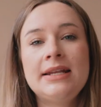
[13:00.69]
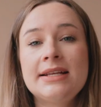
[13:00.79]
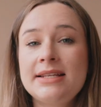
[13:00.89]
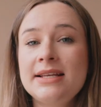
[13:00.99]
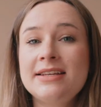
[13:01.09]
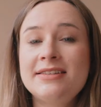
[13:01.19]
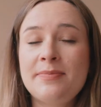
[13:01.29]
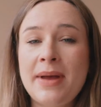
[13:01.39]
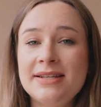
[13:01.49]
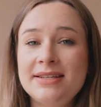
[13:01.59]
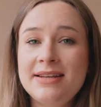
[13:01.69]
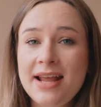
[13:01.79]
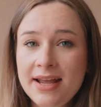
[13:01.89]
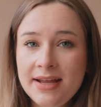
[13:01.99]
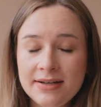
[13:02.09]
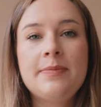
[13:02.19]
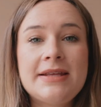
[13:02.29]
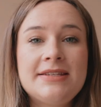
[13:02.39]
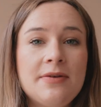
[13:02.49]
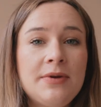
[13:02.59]
Next thing is a bassinet. The
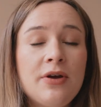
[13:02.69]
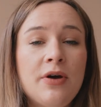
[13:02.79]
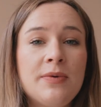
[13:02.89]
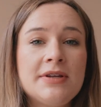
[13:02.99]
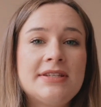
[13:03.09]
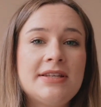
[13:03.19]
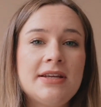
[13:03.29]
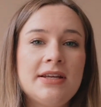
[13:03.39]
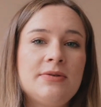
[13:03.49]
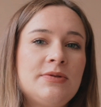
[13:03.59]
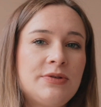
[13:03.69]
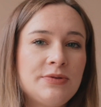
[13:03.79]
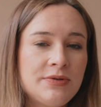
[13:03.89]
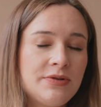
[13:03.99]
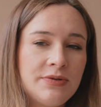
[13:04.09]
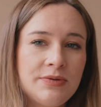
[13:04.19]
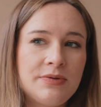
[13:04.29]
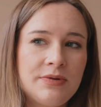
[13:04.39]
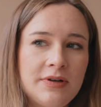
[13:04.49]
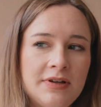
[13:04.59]
bassinet we got was the
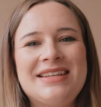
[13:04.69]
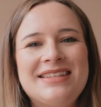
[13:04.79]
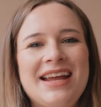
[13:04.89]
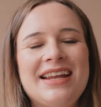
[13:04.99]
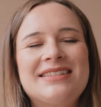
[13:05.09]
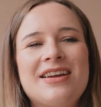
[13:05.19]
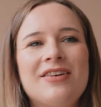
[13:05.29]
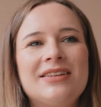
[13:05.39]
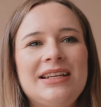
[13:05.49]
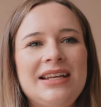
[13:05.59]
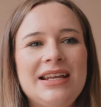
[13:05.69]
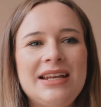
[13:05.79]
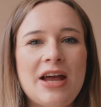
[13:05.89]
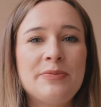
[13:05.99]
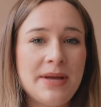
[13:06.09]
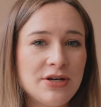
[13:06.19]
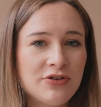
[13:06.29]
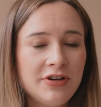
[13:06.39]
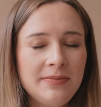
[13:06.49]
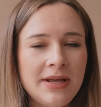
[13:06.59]
Tutu bassinet. Is currently in our
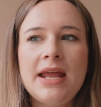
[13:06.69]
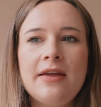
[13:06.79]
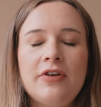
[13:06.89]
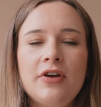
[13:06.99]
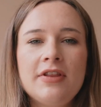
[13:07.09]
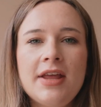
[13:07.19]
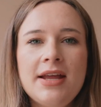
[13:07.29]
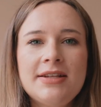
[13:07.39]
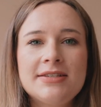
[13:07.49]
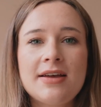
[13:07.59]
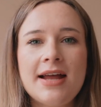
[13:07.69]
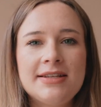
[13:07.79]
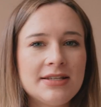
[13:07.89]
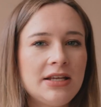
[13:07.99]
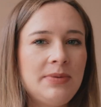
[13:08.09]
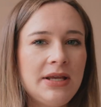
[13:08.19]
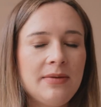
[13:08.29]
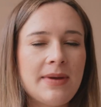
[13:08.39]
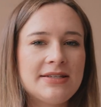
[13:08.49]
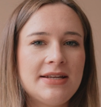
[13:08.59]
bedroom, and I've heard that side
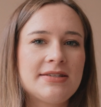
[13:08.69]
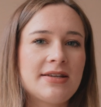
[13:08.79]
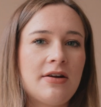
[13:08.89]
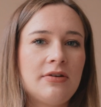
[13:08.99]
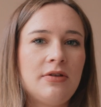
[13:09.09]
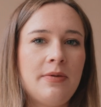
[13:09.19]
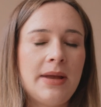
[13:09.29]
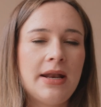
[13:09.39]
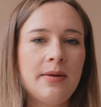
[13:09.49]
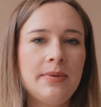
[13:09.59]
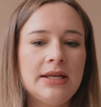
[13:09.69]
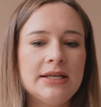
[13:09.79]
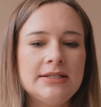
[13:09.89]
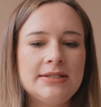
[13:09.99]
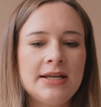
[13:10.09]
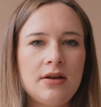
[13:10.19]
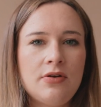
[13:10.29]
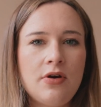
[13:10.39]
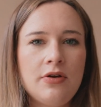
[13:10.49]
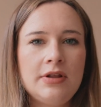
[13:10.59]
sleeping bassinets are a lot better because
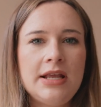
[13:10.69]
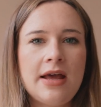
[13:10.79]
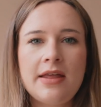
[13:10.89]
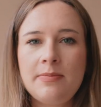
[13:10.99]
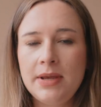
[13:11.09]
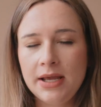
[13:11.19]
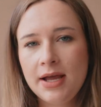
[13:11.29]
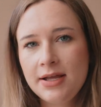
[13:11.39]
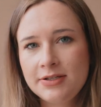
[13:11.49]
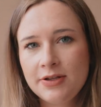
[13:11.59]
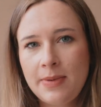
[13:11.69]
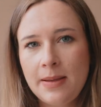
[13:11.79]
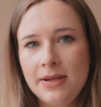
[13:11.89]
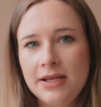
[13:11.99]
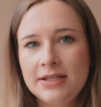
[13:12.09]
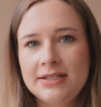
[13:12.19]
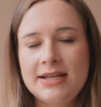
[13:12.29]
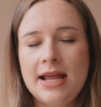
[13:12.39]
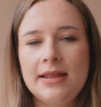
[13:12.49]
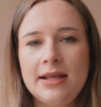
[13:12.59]
not only are they bigger so the baby can
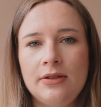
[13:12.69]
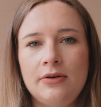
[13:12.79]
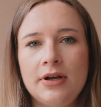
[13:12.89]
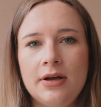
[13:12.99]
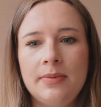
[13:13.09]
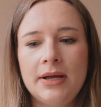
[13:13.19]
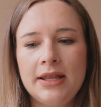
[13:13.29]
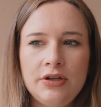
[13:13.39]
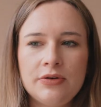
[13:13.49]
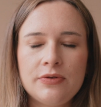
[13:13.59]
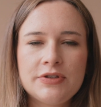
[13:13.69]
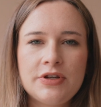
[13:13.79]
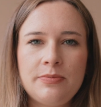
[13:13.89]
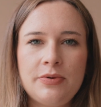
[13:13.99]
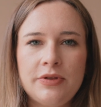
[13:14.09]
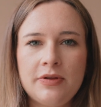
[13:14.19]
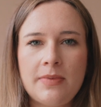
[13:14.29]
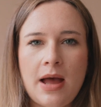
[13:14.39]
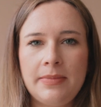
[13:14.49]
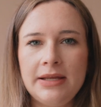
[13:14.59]
stay in there longer, but you can also put
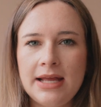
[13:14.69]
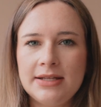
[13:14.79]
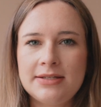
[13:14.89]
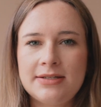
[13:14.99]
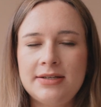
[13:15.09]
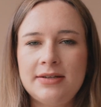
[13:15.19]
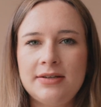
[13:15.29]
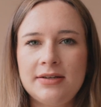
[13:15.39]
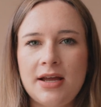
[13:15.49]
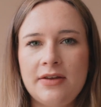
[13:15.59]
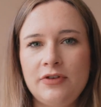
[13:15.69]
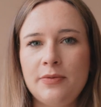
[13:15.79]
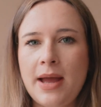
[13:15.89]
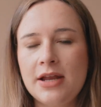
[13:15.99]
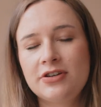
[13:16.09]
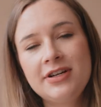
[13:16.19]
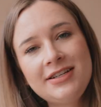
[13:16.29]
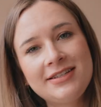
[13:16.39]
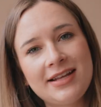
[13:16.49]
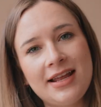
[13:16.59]
them up against kind of your
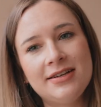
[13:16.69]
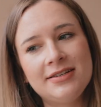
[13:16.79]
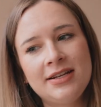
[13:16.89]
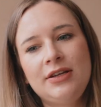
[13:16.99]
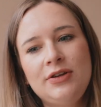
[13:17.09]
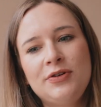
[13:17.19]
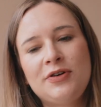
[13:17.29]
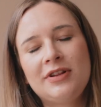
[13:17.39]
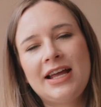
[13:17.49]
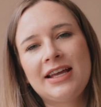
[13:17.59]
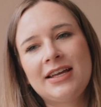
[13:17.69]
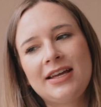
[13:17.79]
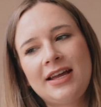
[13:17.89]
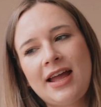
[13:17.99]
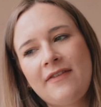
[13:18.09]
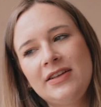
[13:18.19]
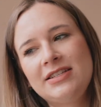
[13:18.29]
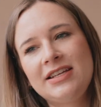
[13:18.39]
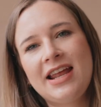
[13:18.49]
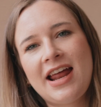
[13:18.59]
mattress and you're not like having
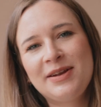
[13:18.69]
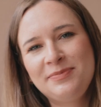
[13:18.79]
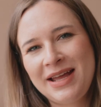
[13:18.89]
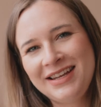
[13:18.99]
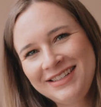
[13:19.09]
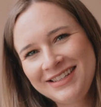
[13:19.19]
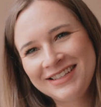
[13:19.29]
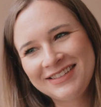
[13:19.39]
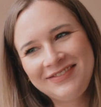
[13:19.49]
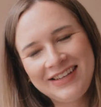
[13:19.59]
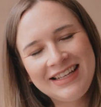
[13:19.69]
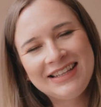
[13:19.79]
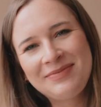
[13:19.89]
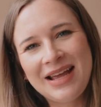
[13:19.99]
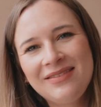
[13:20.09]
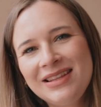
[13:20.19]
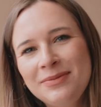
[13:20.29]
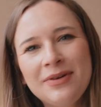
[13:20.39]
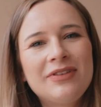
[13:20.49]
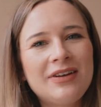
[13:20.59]
to get out of bed to feed the baby in the
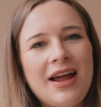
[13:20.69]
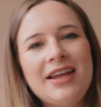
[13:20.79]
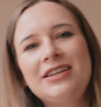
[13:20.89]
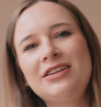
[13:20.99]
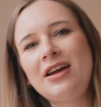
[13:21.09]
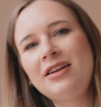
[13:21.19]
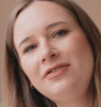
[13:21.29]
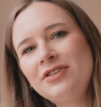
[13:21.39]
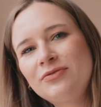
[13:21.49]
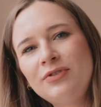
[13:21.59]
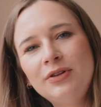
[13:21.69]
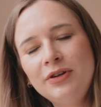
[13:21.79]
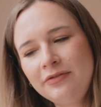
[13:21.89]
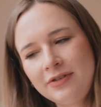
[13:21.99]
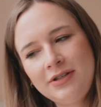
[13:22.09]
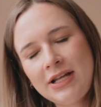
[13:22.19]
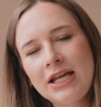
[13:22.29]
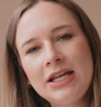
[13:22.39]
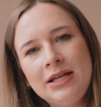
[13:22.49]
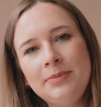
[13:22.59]
middle of the night. You can kind of just roll over and
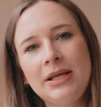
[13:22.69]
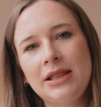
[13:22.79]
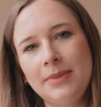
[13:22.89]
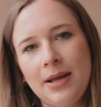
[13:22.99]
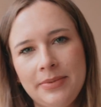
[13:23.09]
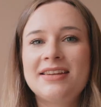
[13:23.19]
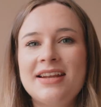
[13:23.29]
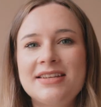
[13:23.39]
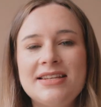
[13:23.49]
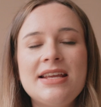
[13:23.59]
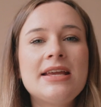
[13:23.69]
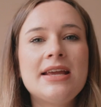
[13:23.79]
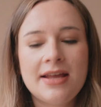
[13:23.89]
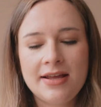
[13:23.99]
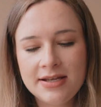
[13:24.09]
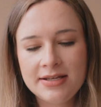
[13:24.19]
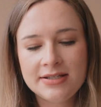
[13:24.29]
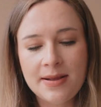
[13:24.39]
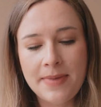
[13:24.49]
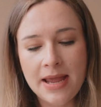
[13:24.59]
like pick them up. The next thing
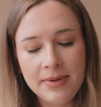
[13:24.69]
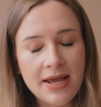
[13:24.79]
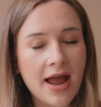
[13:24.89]
is baby